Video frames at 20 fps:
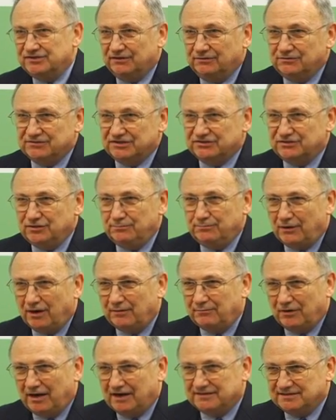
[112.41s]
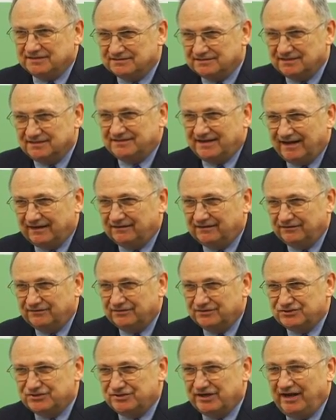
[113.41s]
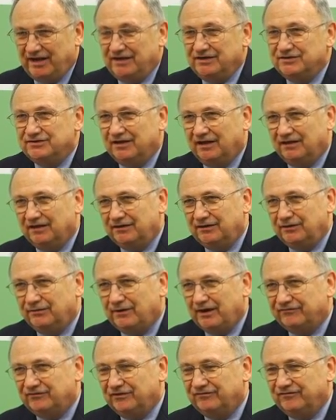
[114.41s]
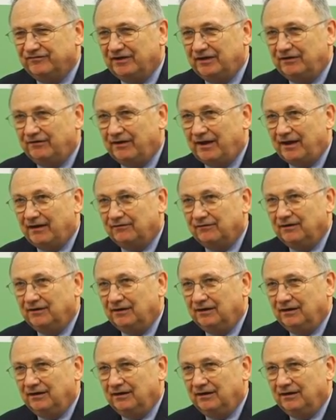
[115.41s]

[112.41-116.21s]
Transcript: So it's a two part process detect that there's change, and then you have to figure out,